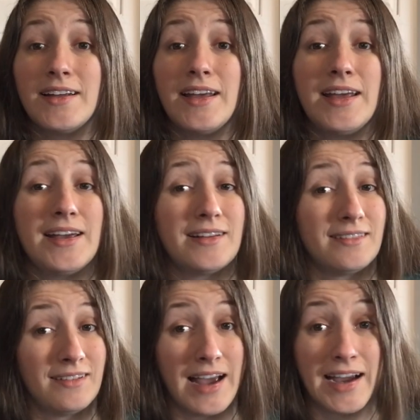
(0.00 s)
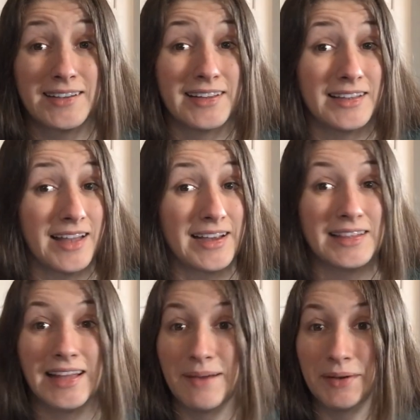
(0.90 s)
exactly like
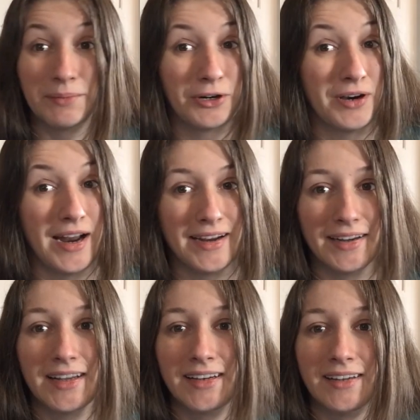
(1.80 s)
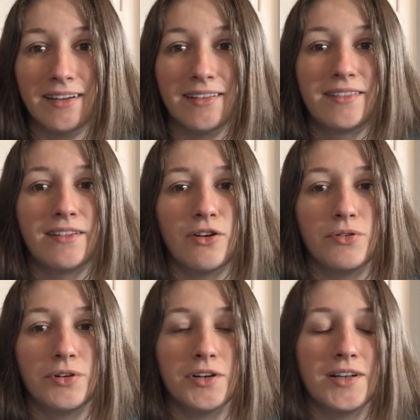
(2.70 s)
lemon meringue, and it is
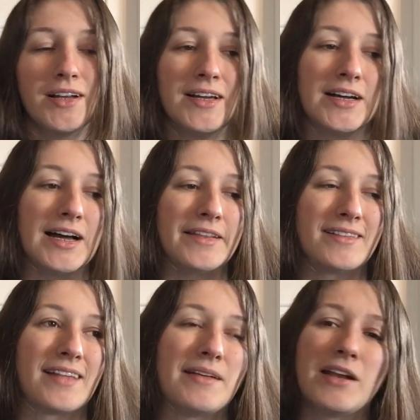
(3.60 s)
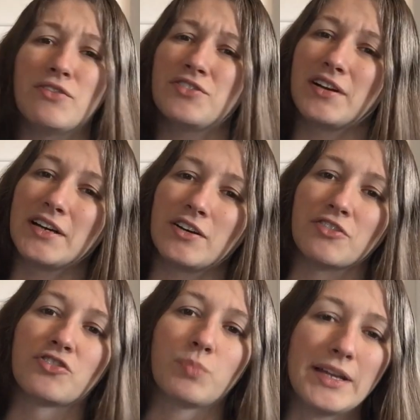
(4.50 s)
so good. Uh, the scent notes on it are
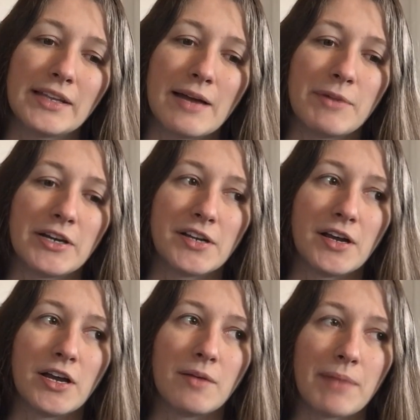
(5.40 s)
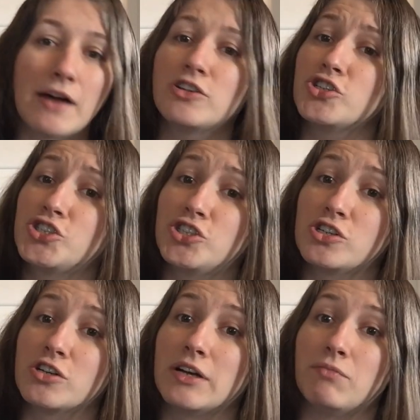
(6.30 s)
sweet lemon, powdered
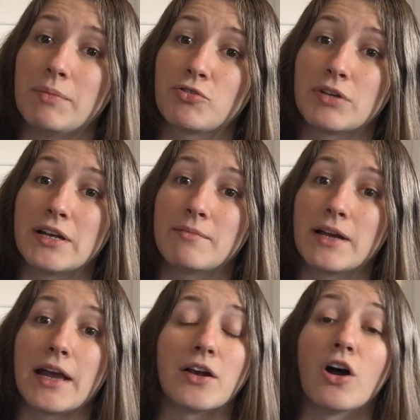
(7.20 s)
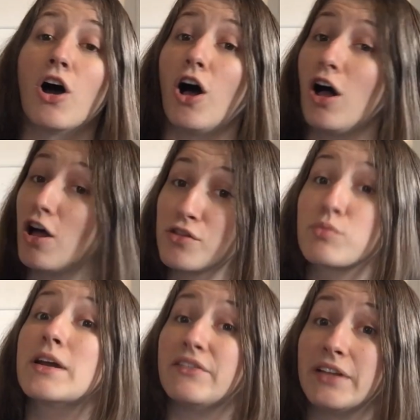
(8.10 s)
sugar, and whipped cream, and all
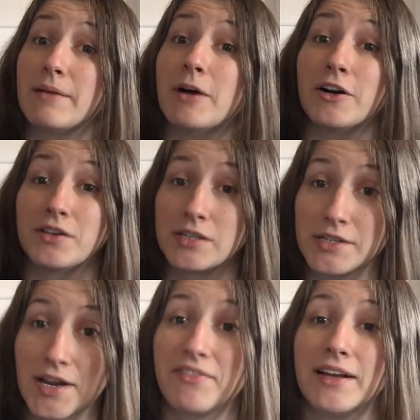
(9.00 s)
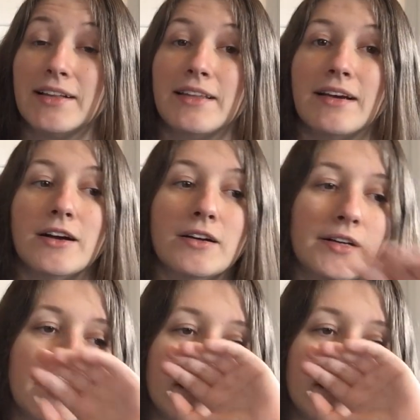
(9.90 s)
three of them are definitely there.